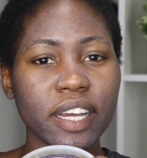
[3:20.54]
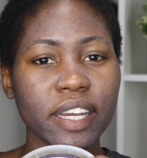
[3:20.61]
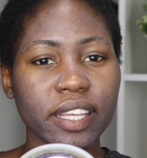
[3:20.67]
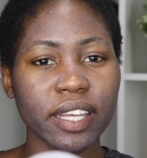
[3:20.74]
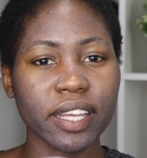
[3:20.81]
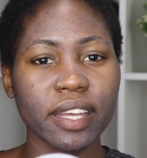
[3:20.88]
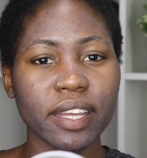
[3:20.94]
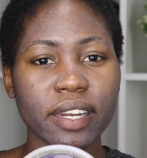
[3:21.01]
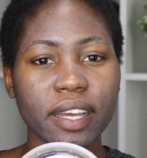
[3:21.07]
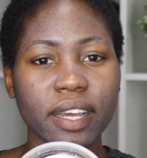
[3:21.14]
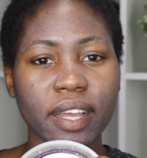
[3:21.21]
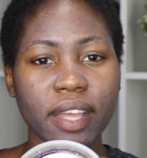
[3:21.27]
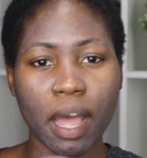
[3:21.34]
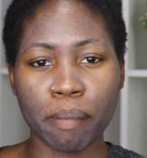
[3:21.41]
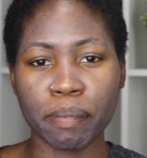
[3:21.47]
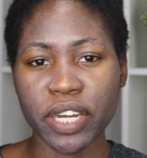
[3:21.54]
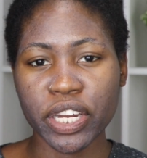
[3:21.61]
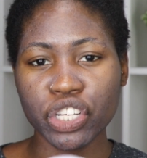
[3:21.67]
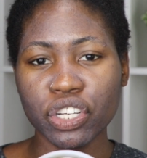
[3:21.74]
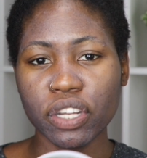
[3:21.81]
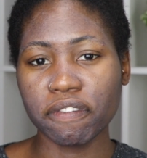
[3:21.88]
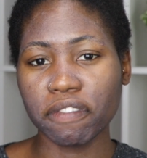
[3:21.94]
good
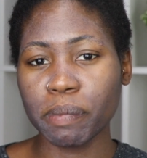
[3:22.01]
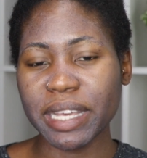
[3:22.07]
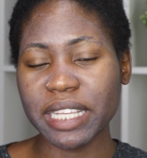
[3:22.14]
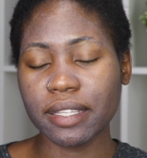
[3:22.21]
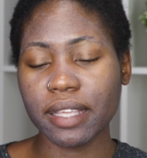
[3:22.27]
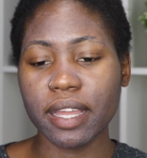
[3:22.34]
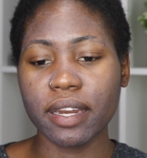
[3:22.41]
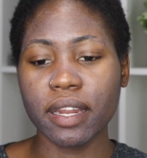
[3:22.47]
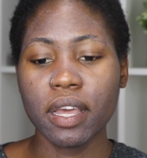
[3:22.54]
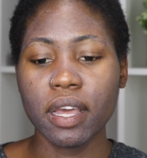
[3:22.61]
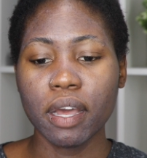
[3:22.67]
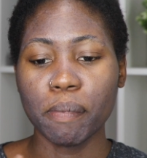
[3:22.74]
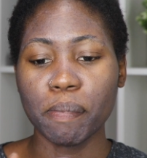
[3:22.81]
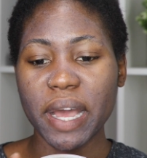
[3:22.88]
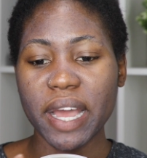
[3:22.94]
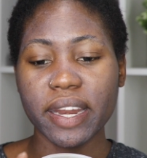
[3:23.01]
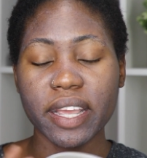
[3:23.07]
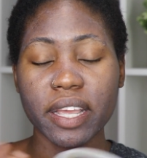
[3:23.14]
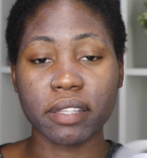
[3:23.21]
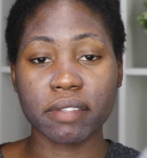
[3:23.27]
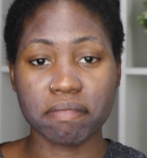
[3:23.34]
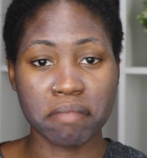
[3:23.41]
combination for my skin. But
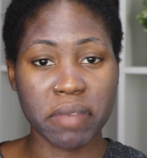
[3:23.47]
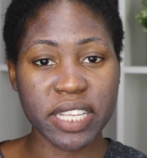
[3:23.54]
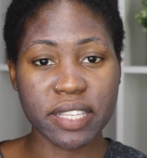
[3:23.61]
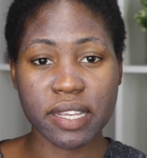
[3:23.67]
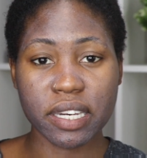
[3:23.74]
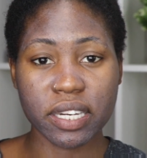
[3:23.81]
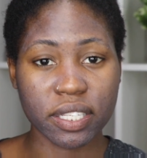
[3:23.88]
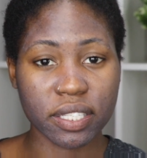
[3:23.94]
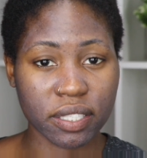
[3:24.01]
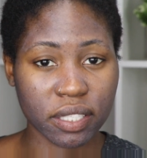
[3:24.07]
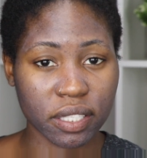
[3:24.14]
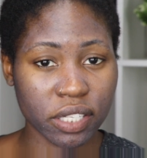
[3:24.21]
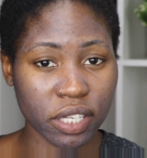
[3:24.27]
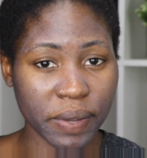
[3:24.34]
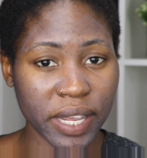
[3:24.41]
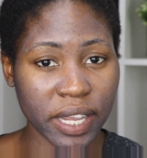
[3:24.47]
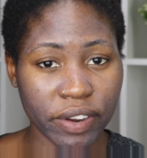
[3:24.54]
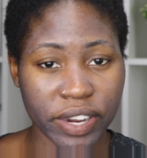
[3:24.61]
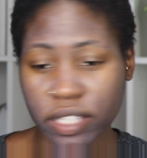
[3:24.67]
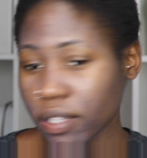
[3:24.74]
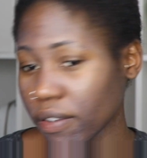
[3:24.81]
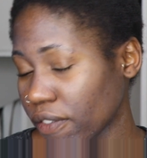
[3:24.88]
my skin is doing
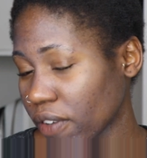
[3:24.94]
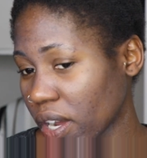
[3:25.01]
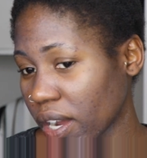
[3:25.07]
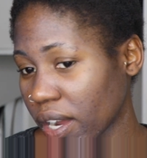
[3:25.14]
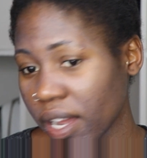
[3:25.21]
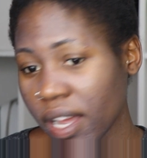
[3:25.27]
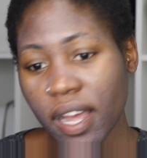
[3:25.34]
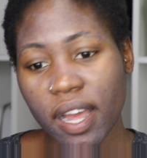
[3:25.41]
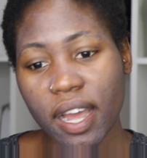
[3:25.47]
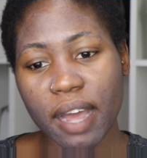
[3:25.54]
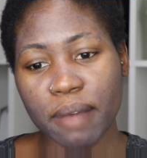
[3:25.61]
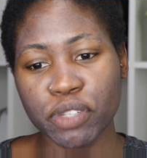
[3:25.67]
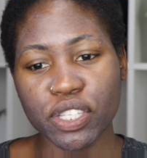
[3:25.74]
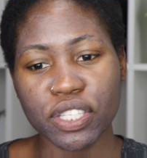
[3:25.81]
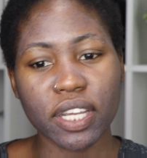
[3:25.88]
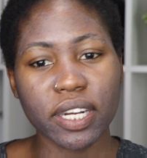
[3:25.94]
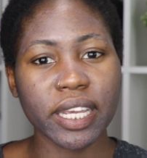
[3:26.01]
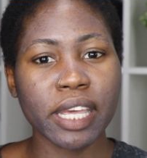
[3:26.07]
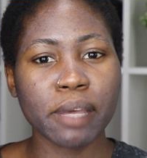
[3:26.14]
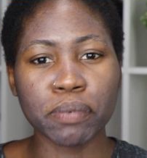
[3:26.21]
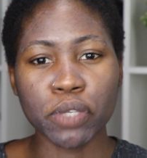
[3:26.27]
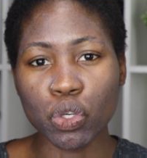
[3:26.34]
great so far. I'm just gonna
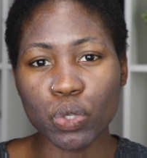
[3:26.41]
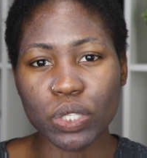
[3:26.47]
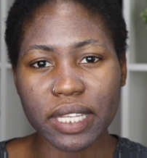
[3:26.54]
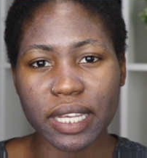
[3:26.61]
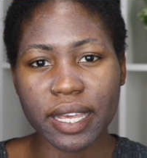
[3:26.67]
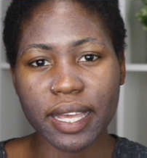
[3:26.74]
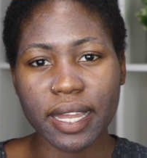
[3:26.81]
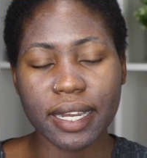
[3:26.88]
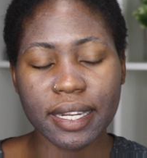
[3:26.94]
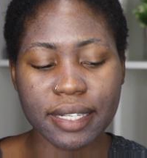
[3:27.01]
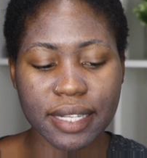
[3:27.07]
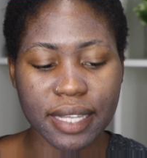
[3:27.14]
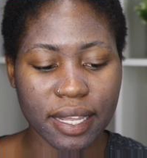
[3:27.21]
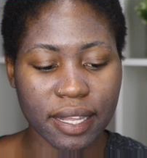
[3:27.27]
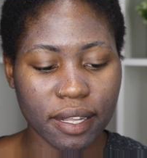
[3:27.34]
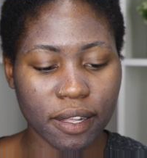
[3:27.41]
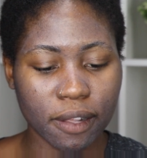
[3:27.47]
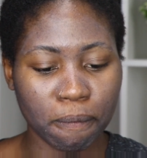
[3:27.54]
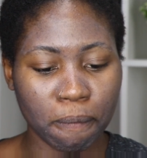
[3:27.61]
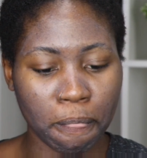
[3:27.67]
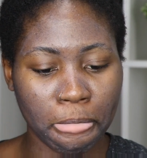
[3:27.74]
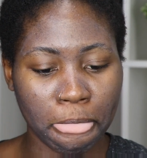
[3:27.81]
keep using it
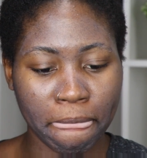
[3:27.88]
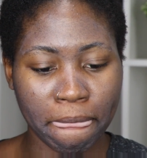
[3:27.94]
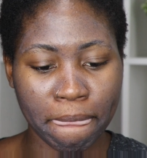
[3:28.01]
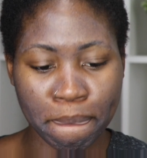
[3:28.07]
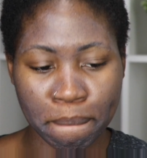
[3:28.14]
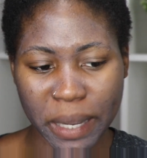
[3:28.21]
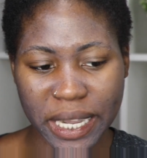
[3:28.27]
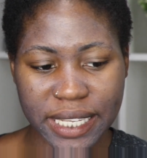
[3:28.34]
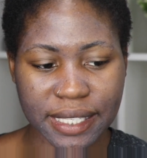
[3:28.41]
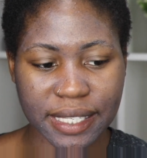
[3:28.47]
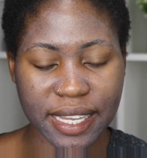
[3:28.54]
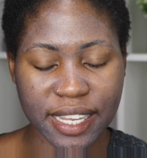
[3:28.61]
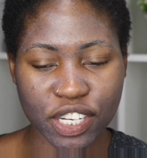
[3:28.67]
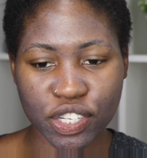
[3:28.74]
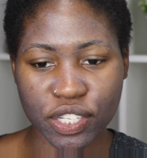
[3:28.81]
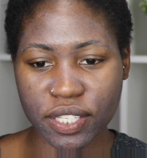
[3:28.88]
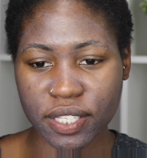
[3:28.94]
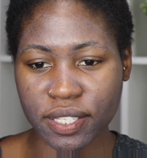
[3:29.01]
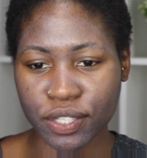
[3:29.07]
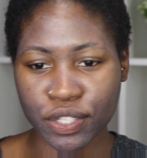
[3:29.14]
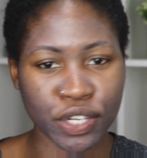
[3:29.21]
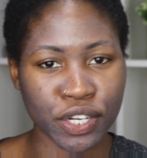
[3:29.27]
until my skin
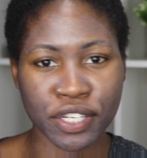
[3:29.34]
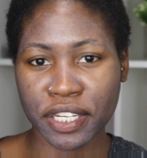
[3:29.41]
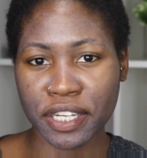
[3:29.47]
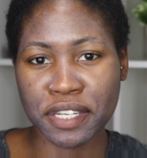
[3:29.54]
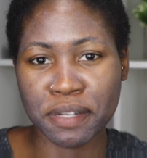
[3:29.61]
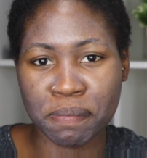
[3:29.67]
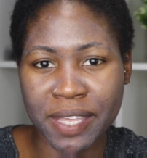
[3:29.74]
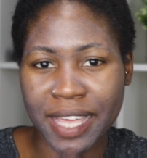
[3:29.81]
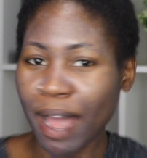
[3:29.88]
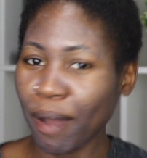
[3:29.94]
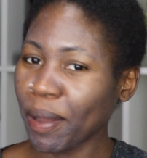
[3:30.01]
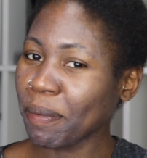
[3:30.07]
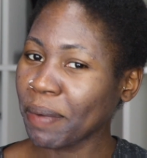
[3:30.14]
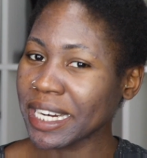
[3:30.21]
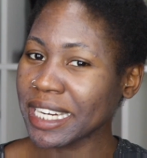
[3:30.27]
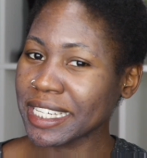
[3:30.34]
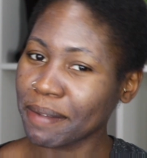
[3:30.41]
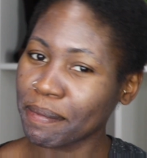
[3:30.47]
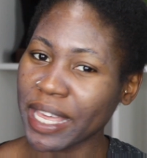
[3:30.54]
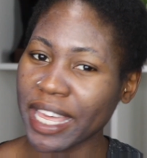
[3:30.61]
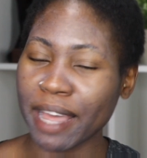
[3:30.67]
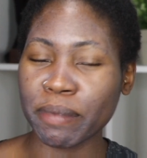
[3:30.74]
just turns out to be how I want it to
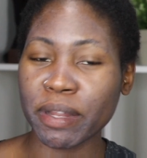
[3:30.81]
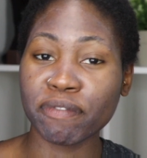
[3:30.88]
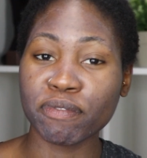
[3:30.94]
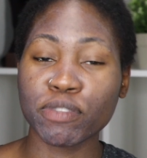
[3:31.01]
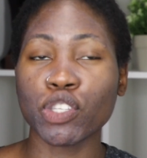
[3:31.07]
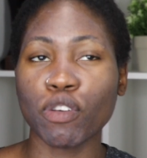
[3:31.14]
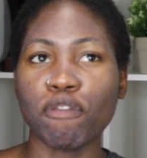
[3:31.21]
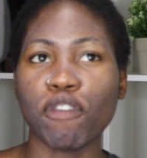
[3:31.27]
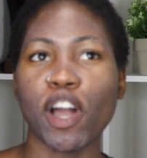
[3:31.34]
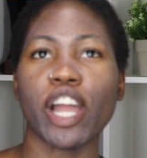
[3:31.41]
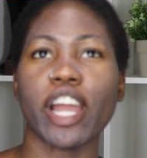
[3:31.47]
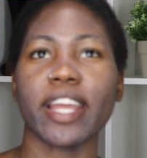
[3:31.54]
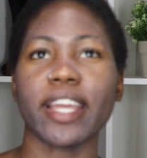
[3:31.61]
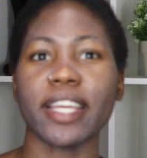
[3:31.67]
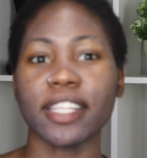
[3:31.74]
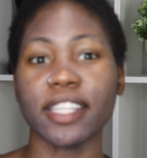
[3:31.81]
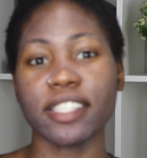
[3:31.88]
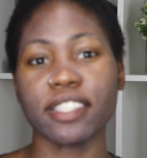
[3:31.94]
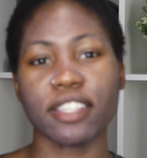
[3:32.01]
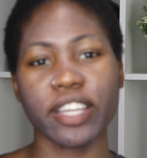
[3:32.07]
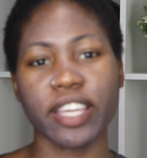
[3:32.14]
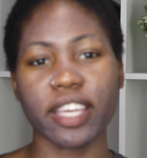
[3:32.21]
be. I mean, so far
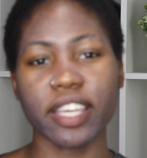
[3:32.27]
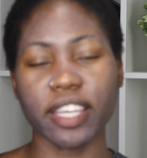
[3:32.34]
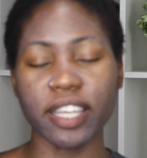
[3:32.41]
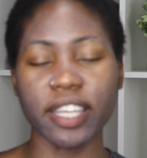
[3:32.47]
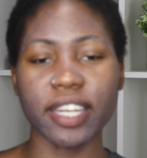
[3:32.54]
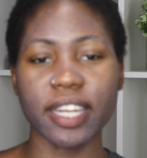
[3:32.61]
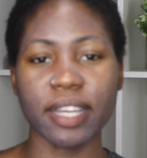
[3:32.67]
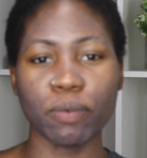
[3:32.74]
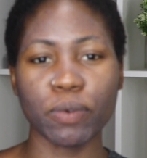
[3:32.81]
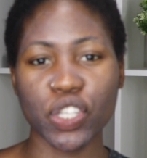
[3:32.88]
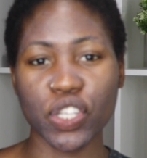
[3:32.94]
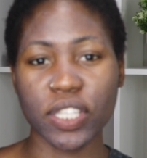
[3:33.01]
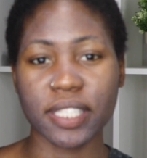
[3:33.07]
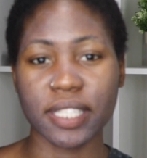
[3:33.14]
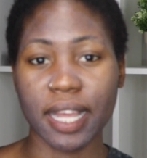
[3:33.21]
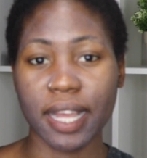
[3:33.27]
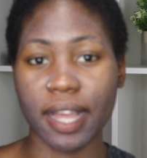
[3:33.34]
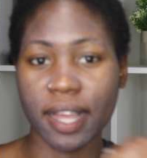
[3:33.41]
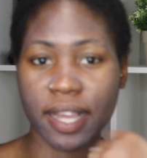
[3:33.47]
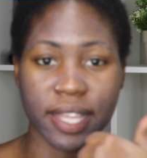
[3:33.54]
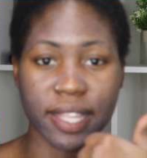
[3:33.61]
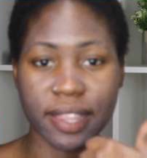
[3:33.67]
it's looking good, which is
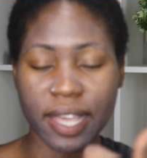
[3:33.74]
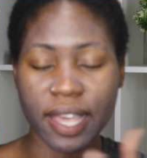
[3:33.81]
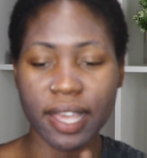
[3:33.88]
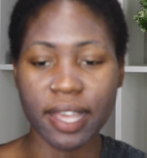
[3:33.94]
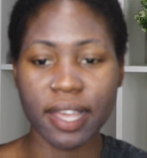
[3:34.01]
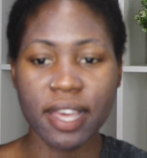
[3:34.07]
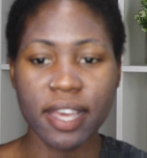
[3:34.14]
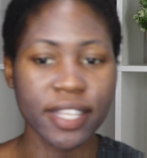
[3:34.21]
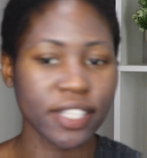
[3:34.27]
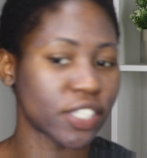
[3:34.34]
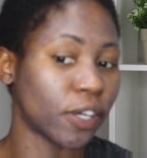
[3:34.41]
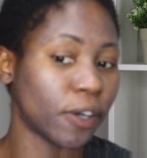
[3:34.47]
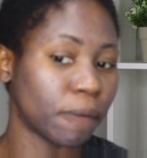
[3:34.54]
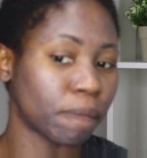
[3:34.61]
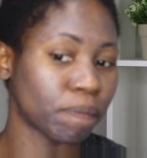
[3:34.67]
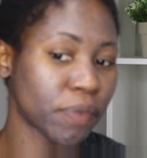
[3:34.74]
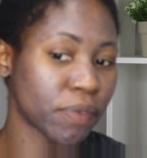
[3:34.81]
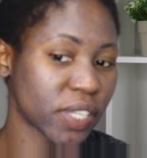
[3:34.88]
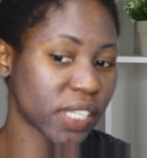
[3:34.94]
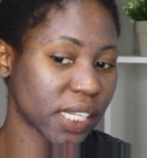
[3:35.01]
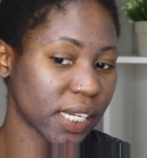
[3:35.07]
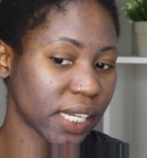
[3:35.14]
a good thing. So I'm
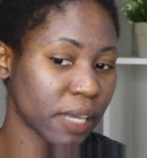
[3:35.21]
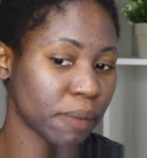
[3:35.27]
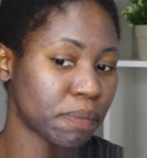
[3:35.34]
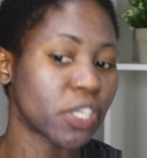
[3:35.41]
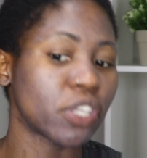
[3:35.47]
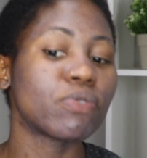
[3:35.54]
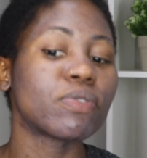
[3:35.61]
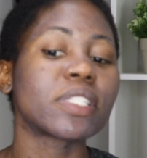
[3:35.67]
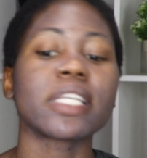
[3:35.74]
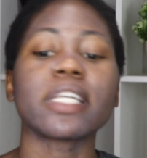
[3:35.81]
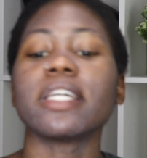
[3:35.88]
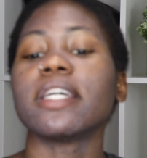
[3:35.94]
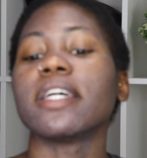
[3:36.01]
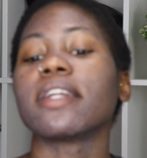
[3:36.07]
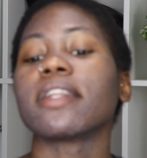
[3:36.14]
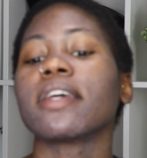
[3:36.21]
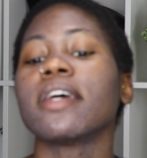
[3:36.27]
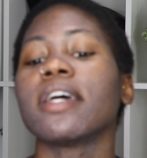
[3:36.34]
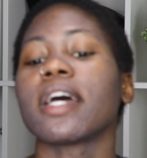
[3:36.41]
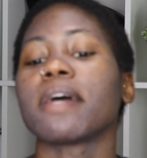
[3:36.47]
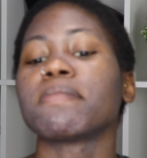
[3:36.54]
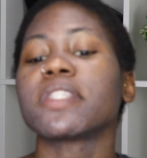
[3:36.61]
just gonna keep using it.
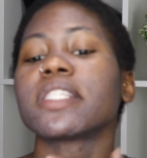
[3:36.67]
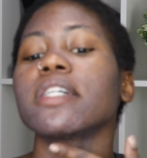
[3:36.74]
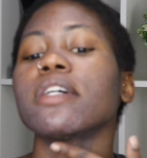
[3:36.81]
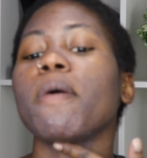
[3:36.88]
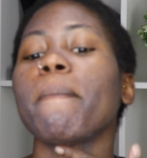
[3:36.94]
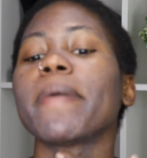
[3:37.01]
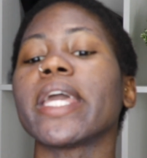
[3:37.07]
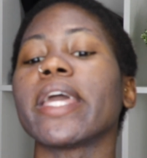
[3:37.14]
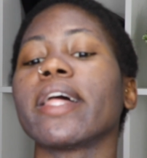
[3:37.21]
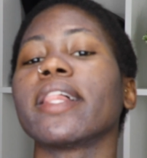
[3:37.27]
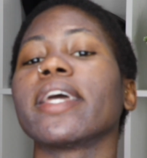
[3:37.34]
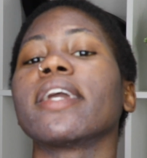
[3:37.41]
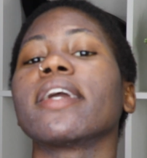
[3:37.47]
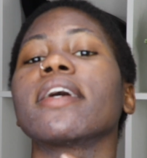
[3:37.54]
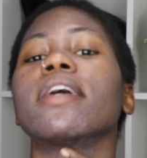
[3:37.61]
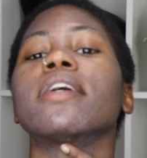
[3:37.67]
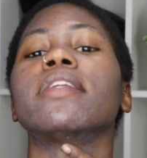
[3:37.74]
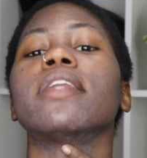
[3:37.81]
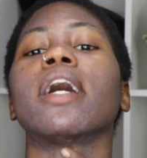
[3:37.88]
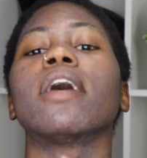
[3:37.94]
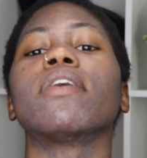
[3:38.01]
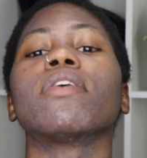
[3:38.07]
I'm still peeling
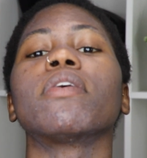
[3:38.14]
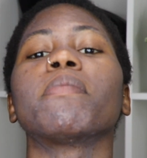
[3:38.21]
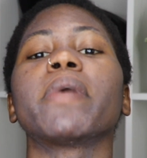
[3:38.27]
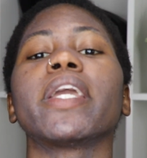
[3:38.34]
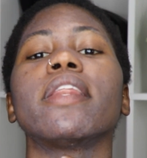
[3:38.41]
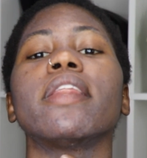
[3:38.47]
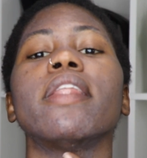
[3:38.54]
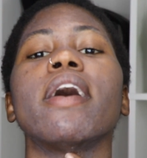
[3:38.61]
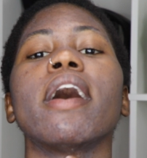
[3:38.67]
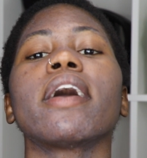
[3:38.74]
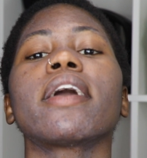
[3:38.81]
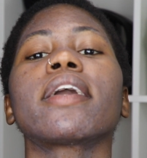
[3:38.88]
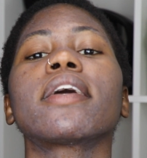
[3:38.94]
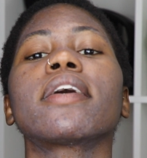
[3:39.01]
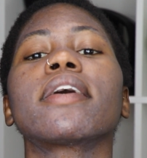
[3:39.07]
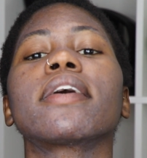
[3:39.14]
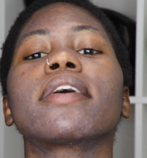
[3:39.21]
down on my neck.